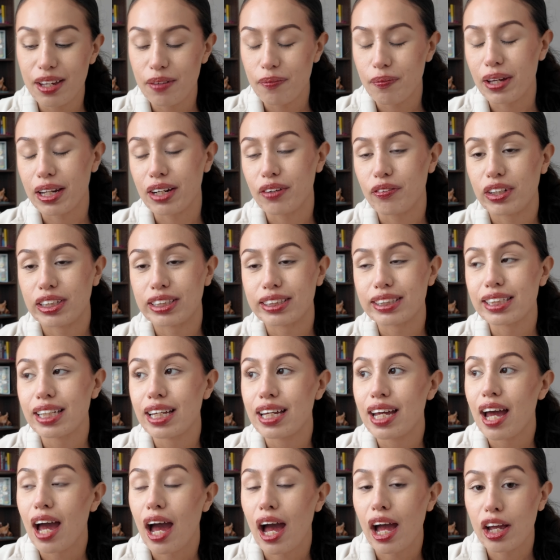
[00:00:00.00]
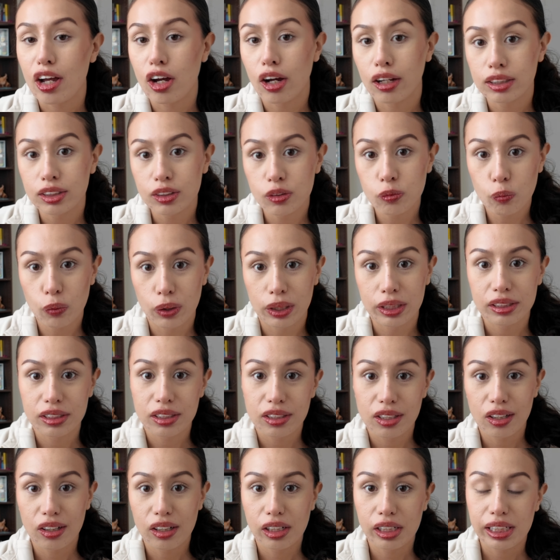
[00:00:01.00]
But anyways, I got some work
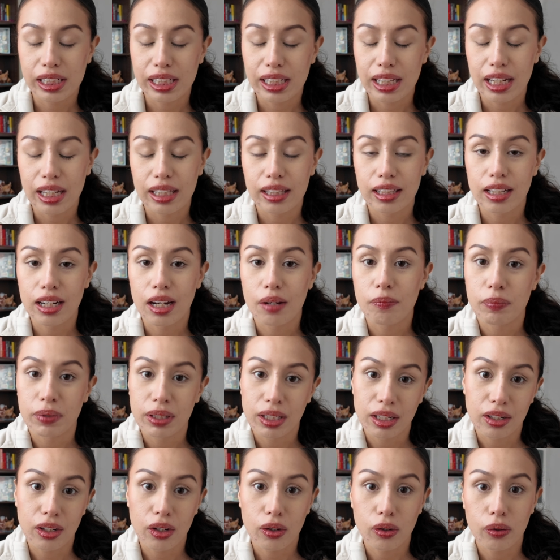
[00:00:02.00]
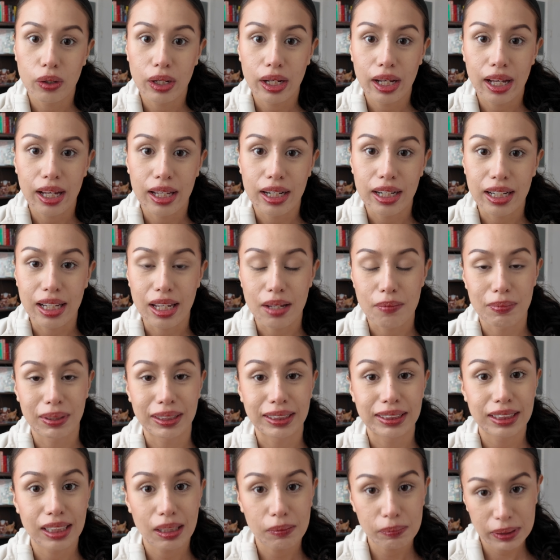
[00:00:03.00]
done already and then I'm gonna go ahead and get my
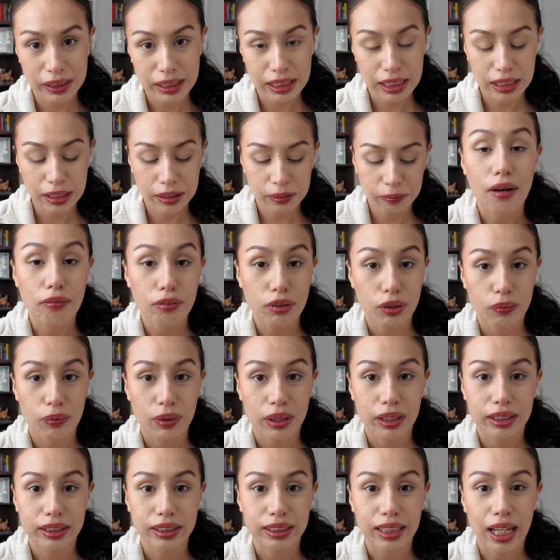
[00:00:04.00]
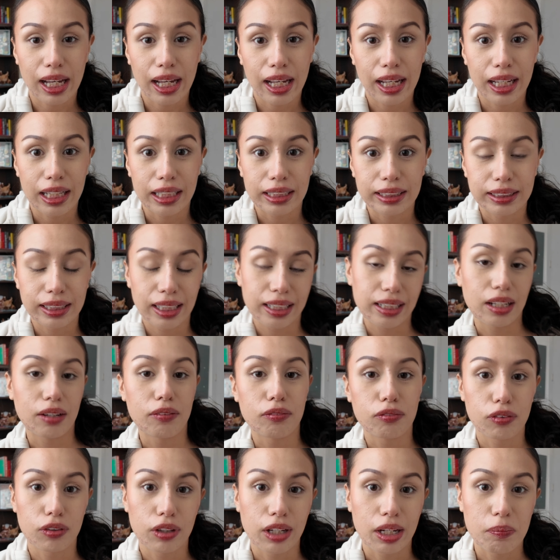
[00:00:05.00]
steps in. Afterwards, I signed
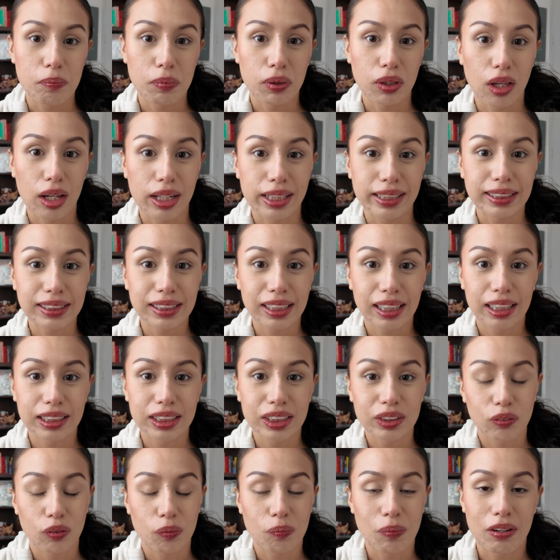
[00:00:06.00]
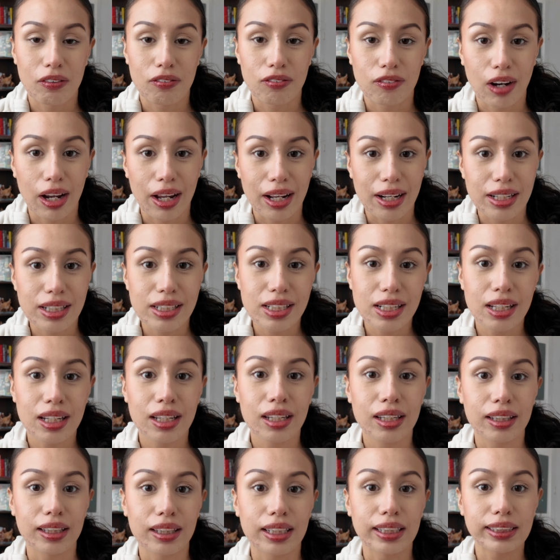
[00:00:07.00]
up for a Pilates class with my friend.
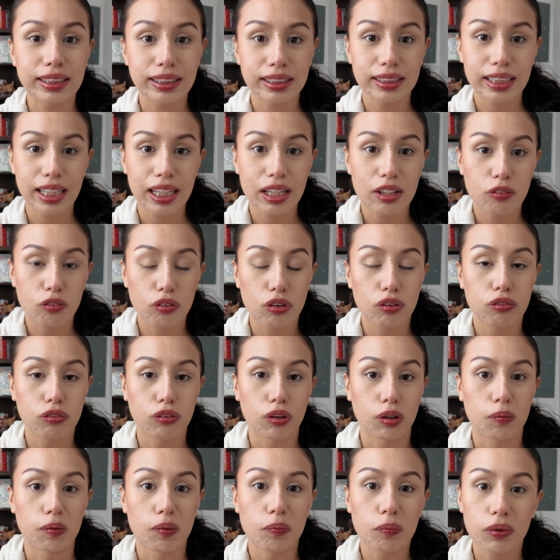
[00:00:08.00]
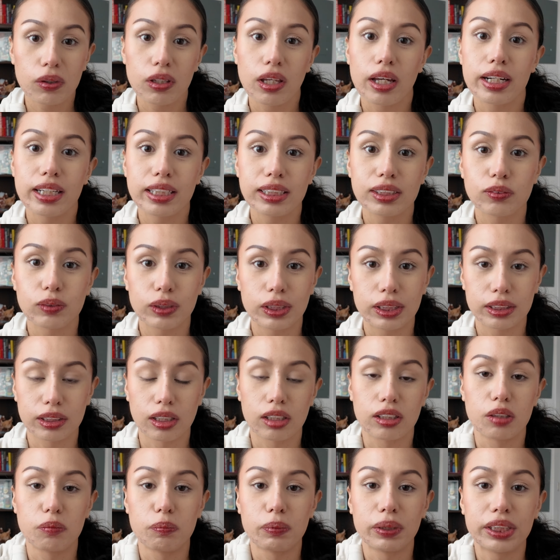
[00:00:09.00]
This is a reformer Pilates, which is
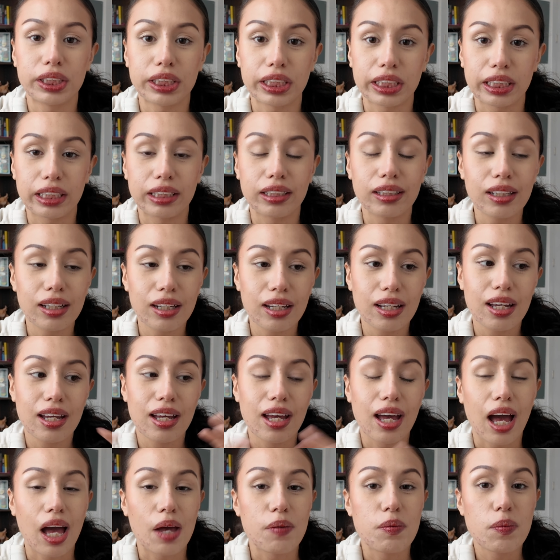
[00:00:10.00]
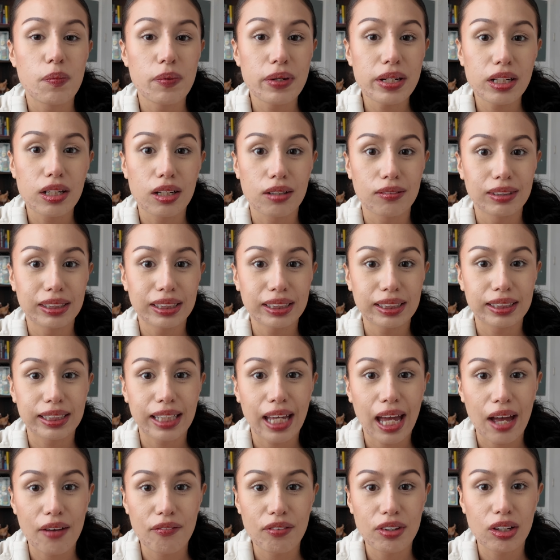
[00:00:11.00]
on the machine. I'm a bit nervous because I
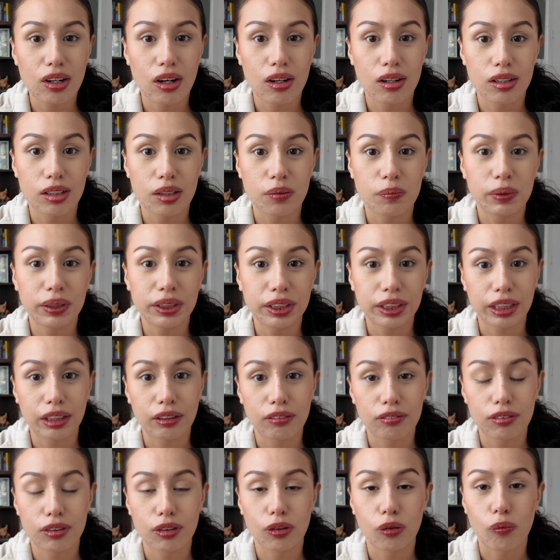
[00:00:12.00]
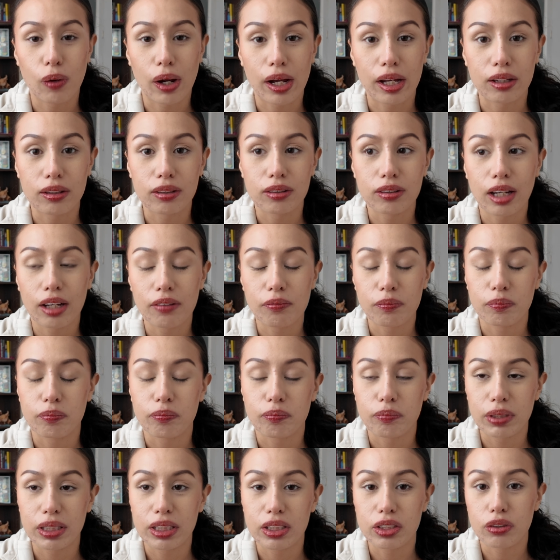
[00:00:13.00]
haven't gotten the machine for a while.
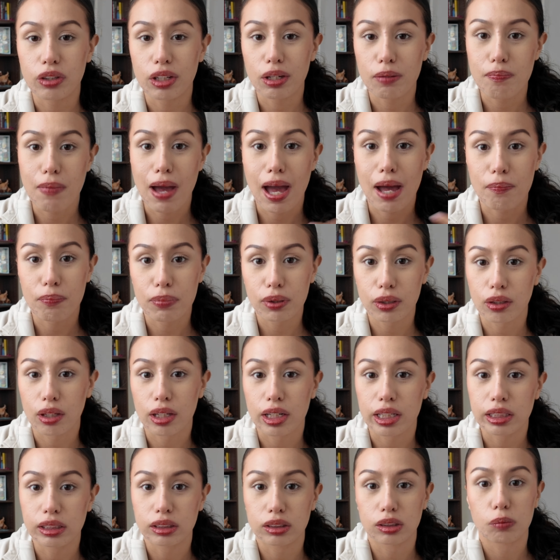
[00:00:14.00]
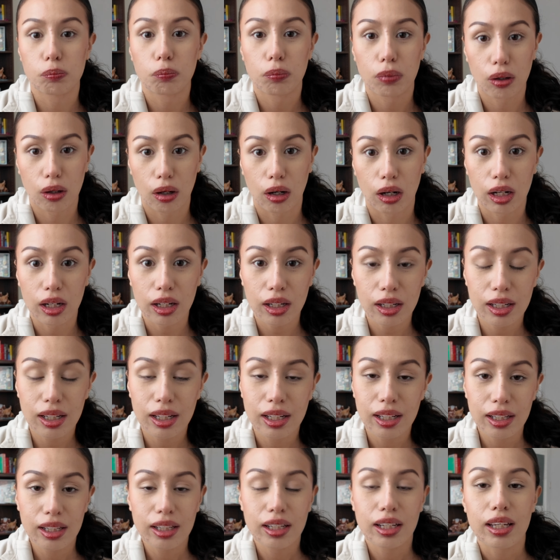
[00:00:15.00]
I've been doing mat Pilates or bar,
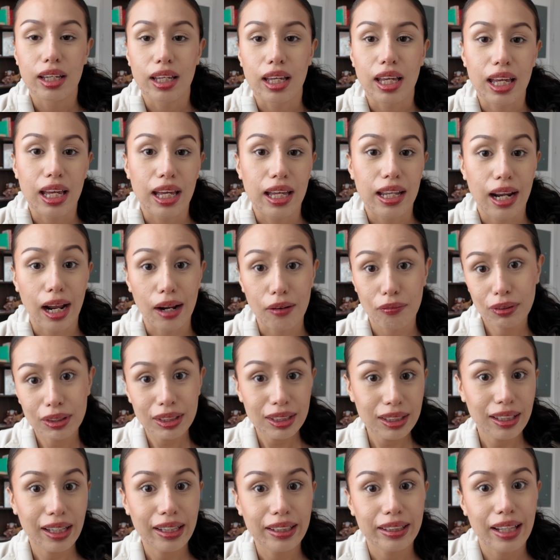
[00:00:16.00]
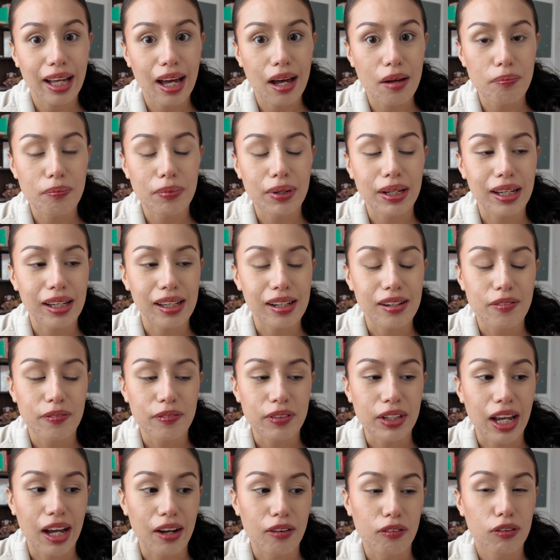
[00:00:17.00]
and I really like that. But
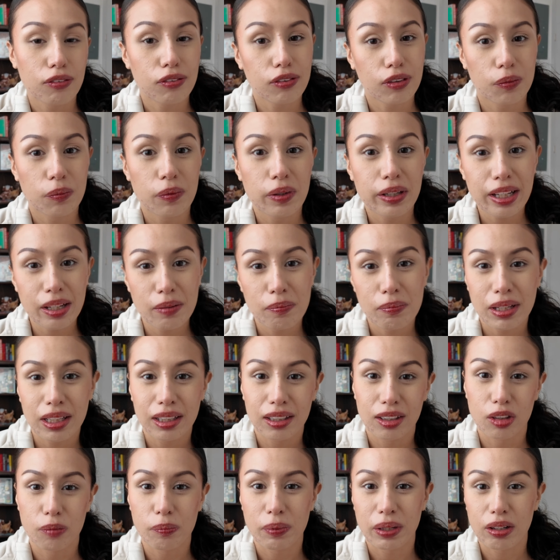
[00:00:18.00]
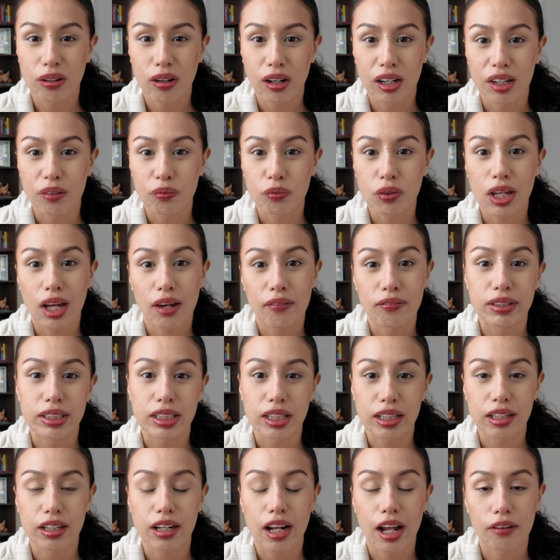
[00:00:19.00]
yeah, reformer can be a little bit hard if you haven't
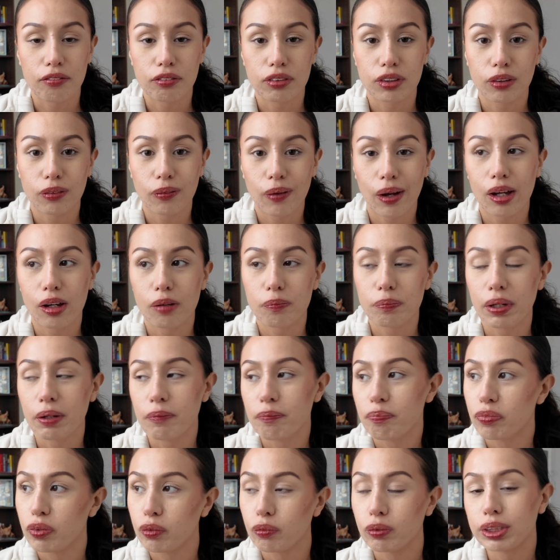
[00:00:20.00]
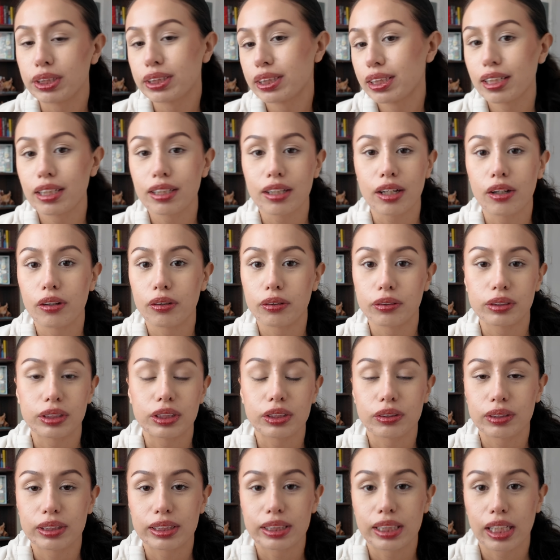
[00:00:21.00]
done it after a while, but we're just gonna go
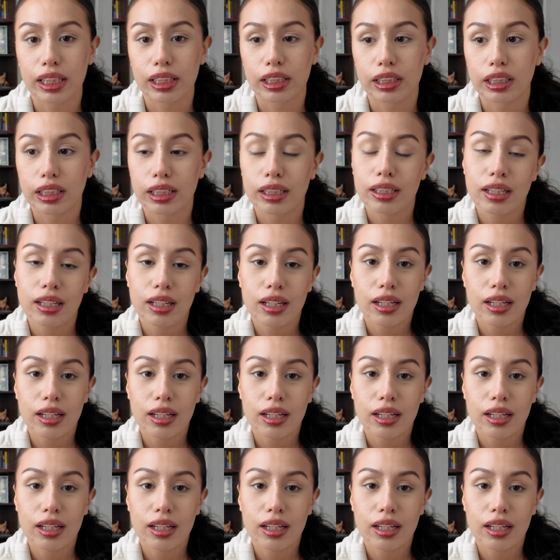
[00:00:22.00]
do it together.